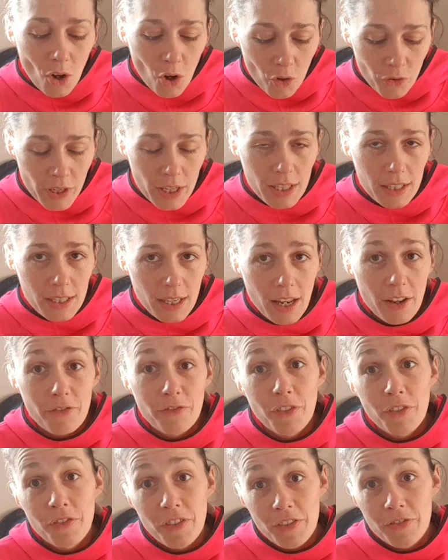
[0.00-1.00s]
on the
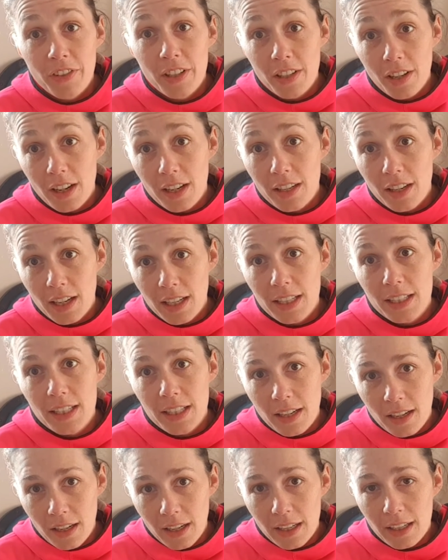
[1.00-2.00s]
internet for
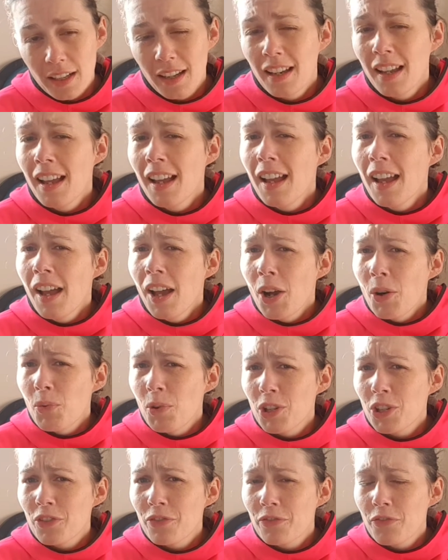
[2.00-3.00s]
$59.99,
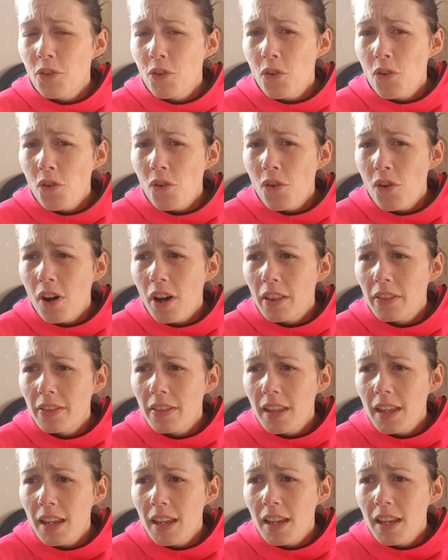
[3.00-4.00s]
which for
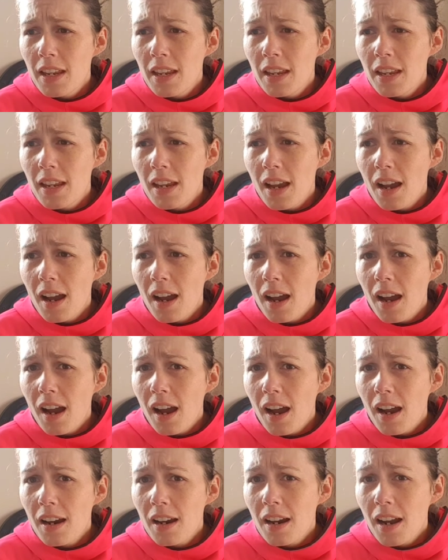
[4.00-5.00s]
the
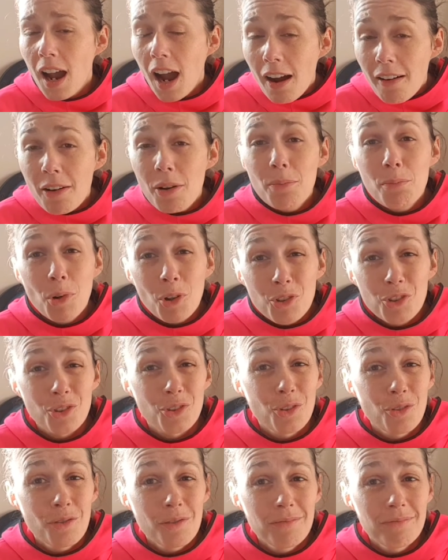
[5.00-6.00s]
current
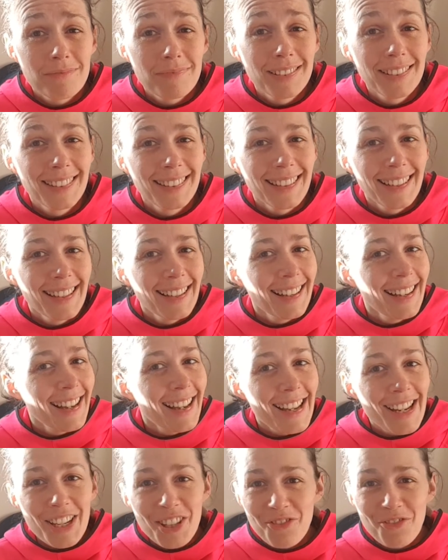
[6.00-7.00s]
model
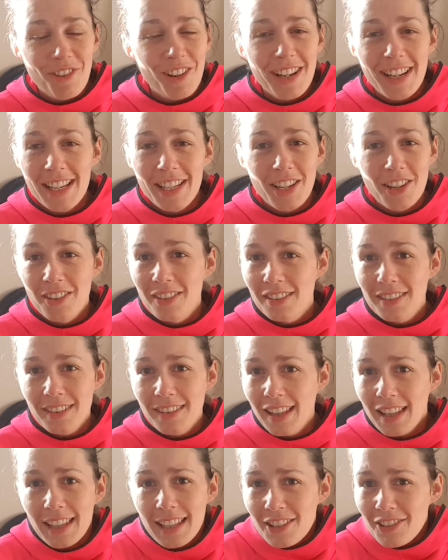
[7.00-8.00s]
is really good.
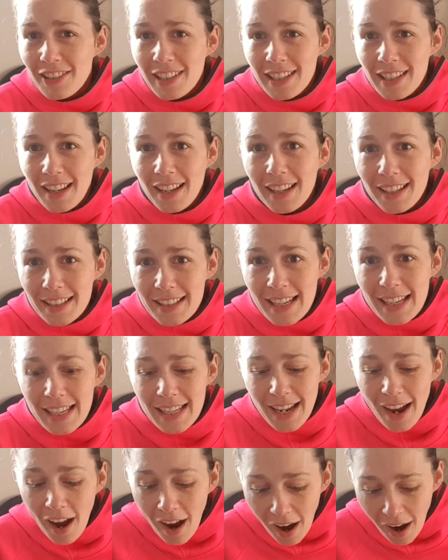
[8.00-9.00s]
They're literally like
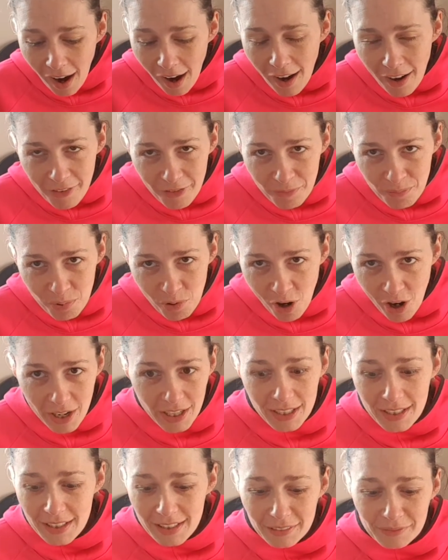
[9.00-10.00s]
nearly half
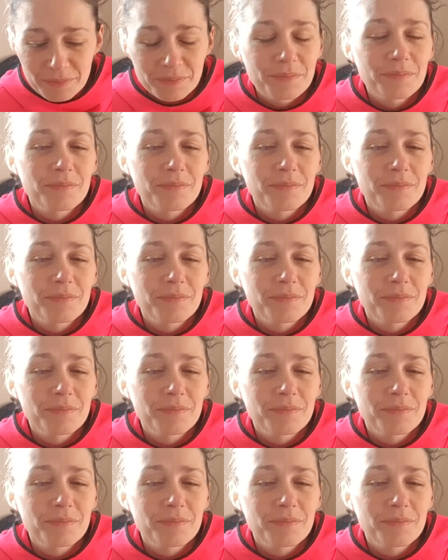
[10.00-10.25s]
price.